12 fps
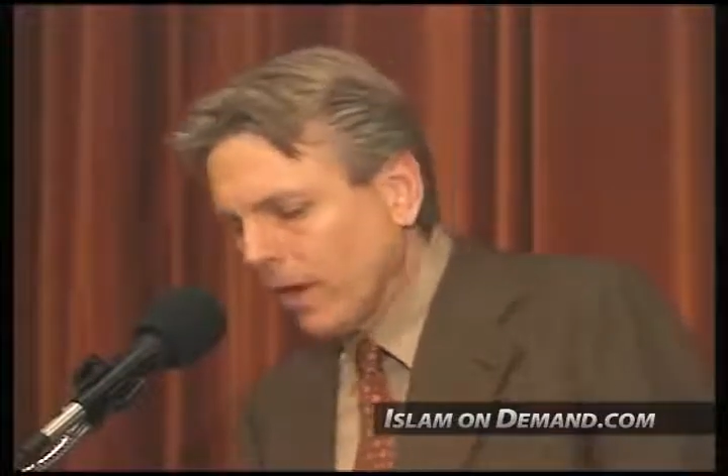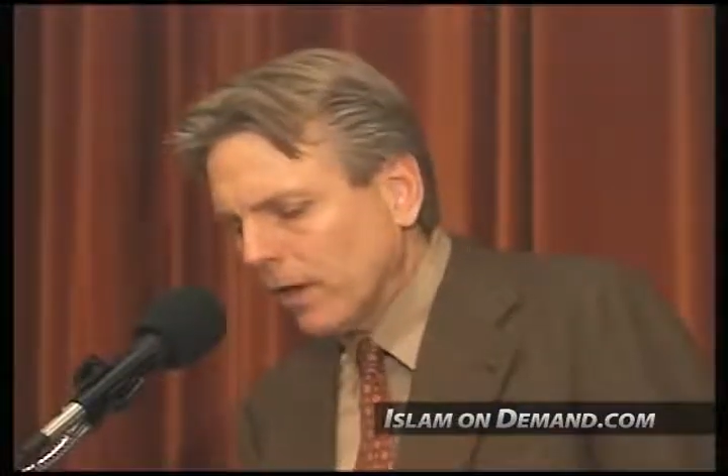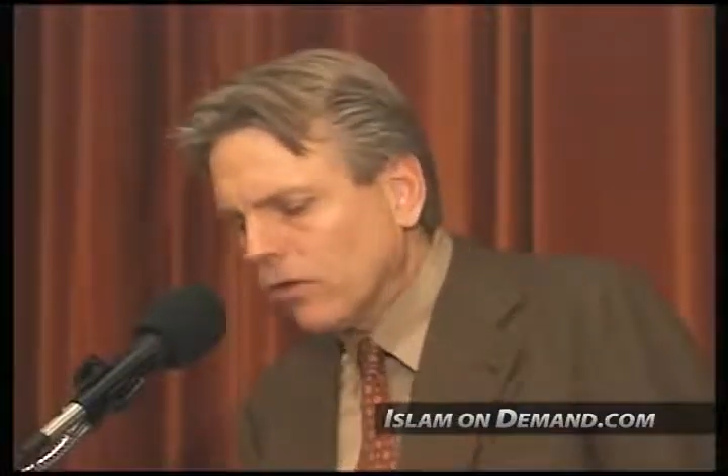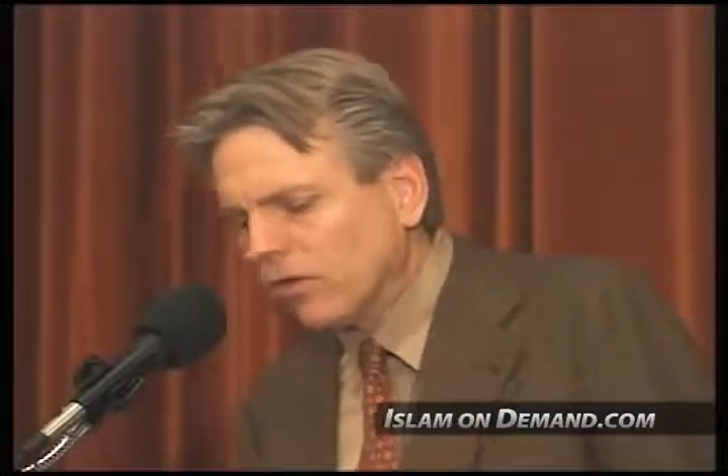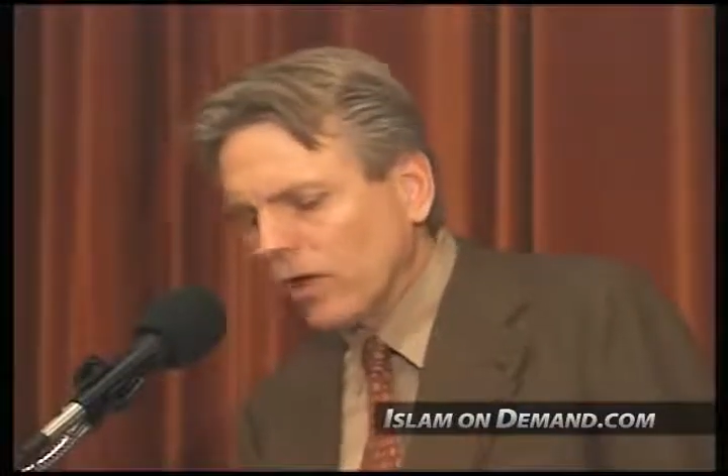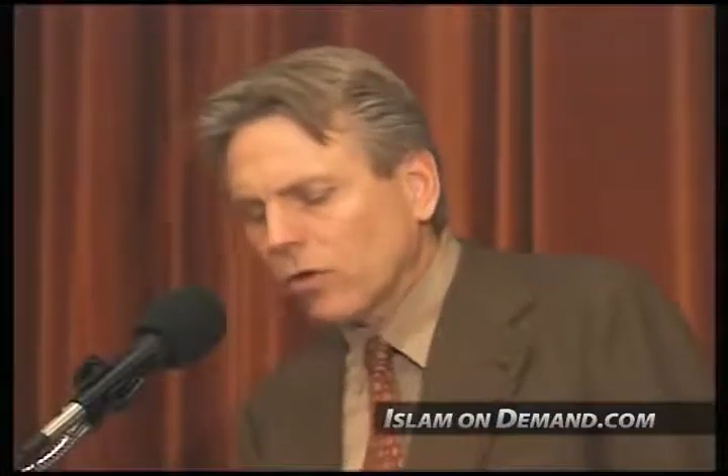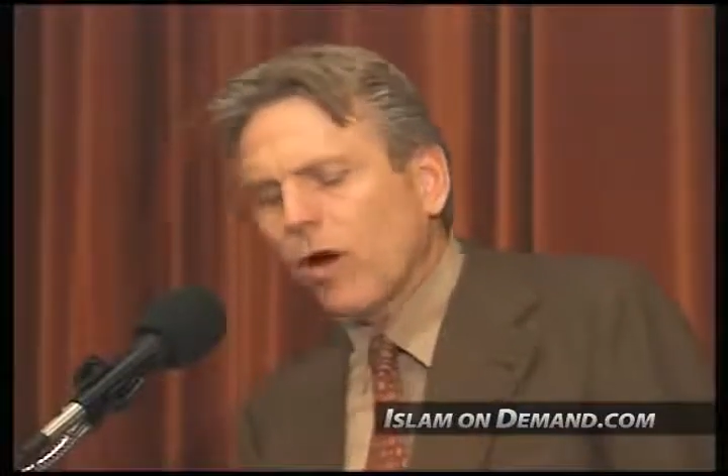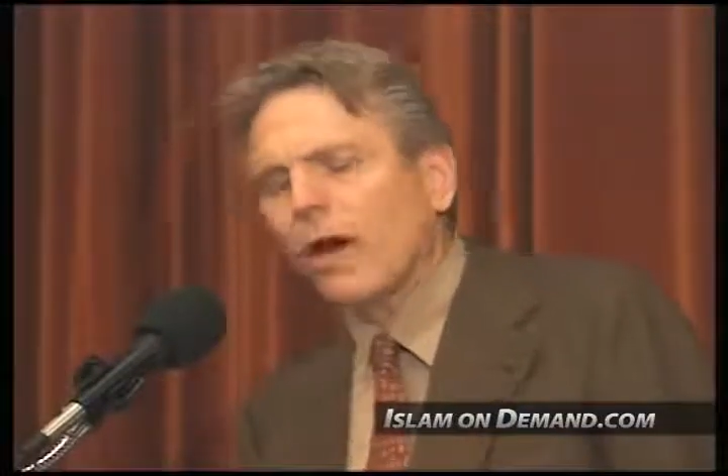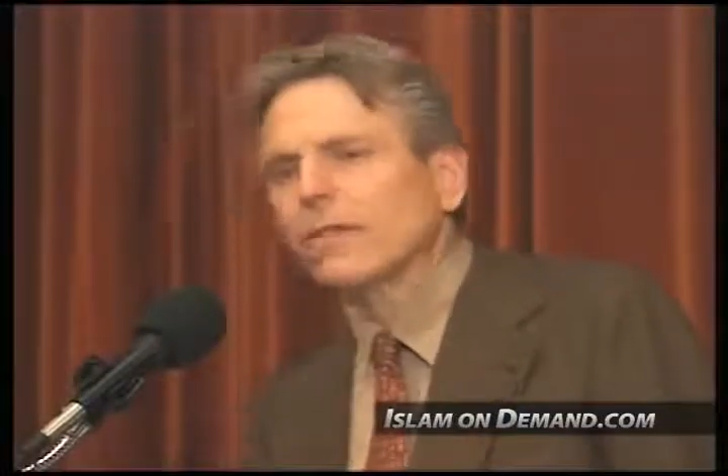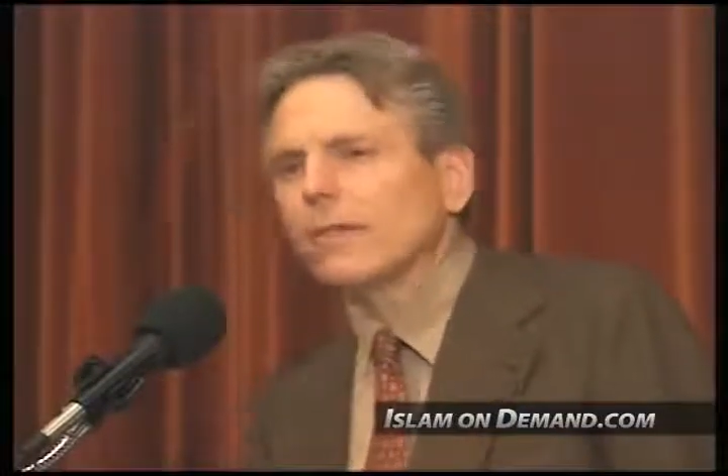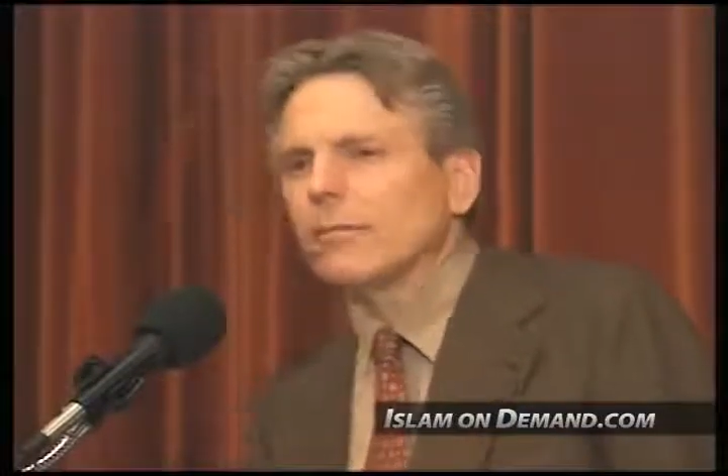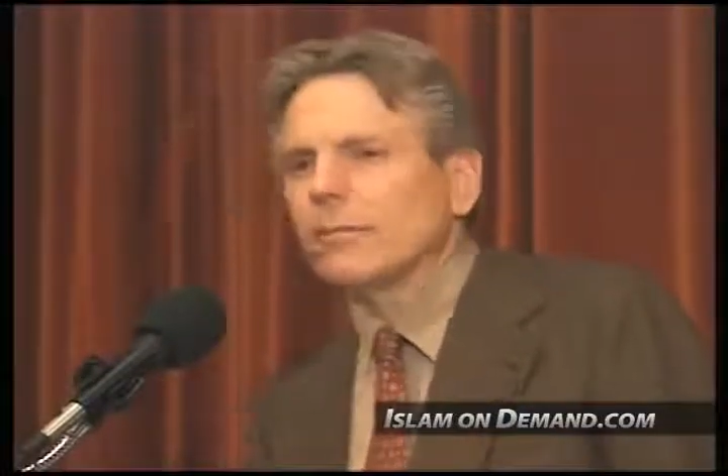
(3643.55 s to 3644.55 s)
and who shall
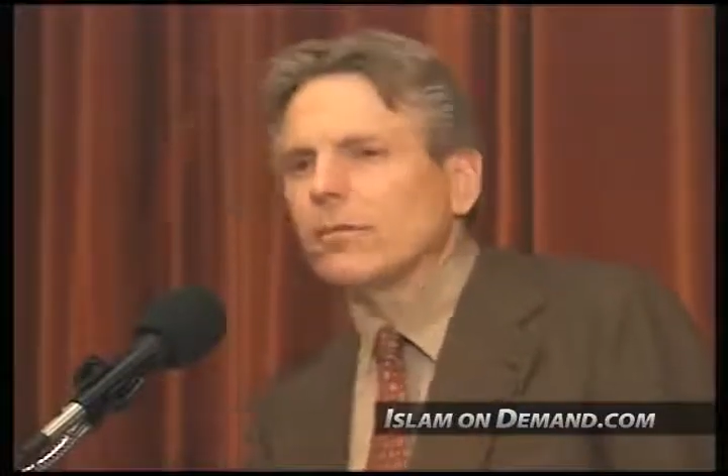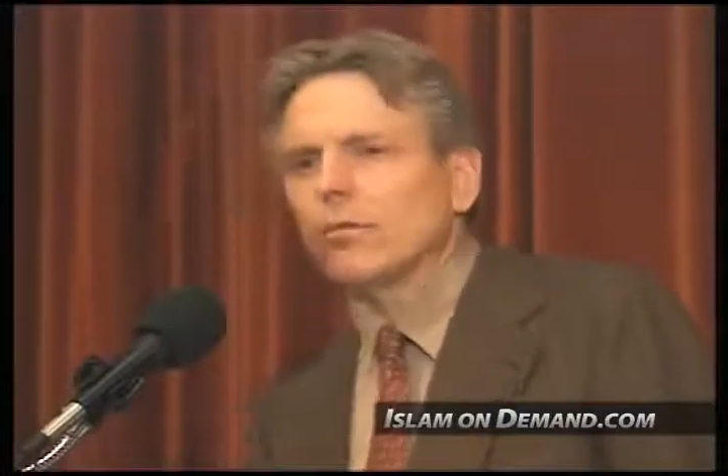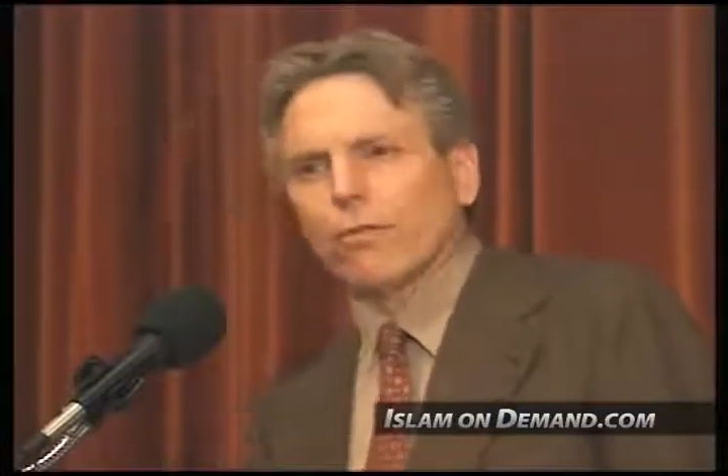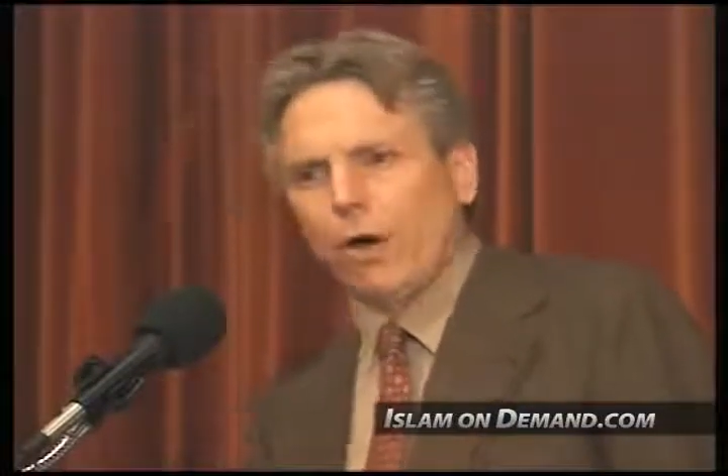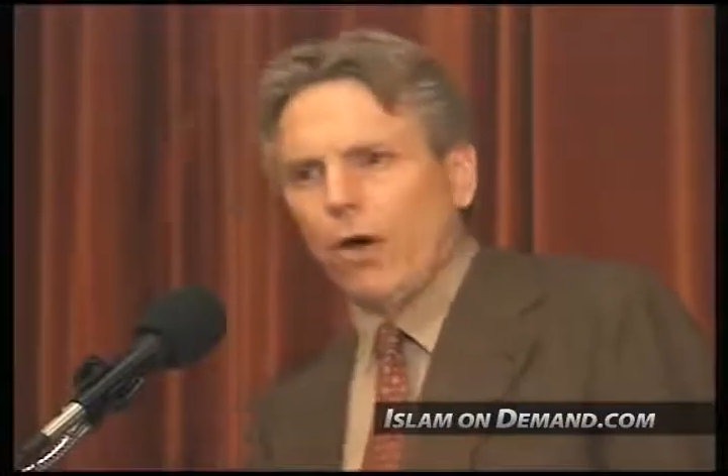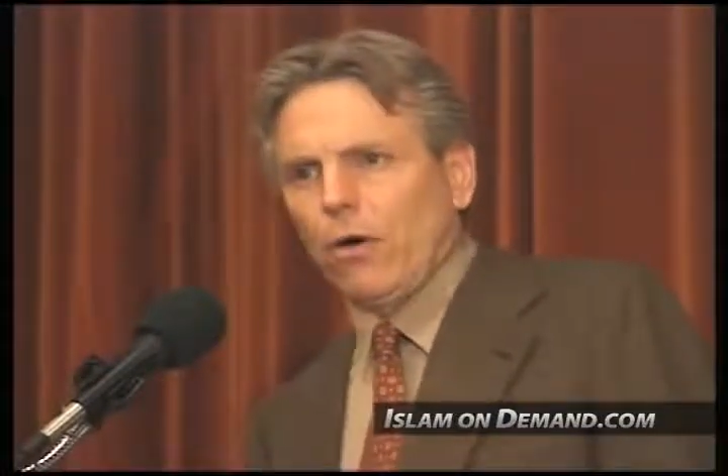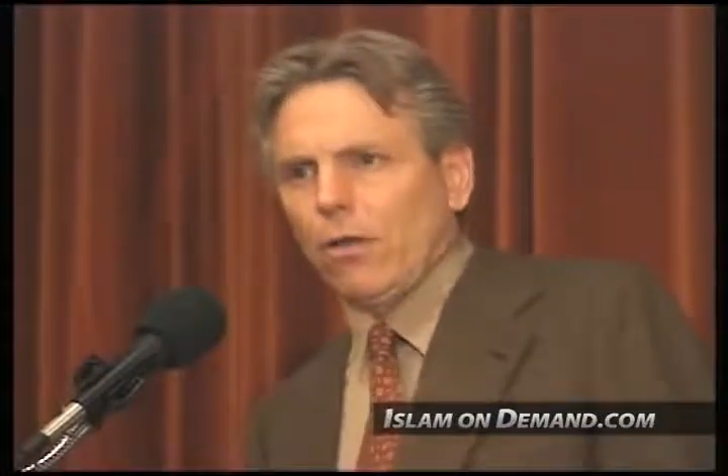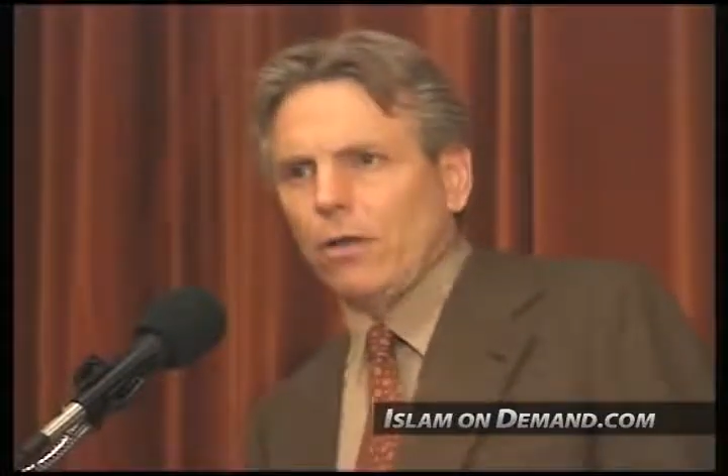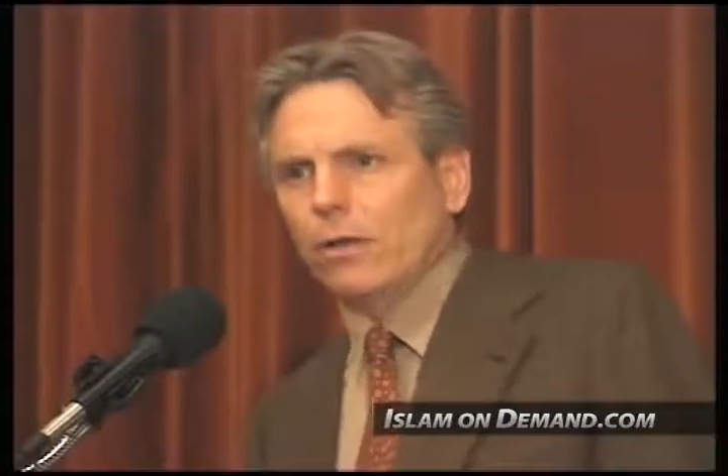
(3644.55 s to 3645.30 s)
cause them to grow.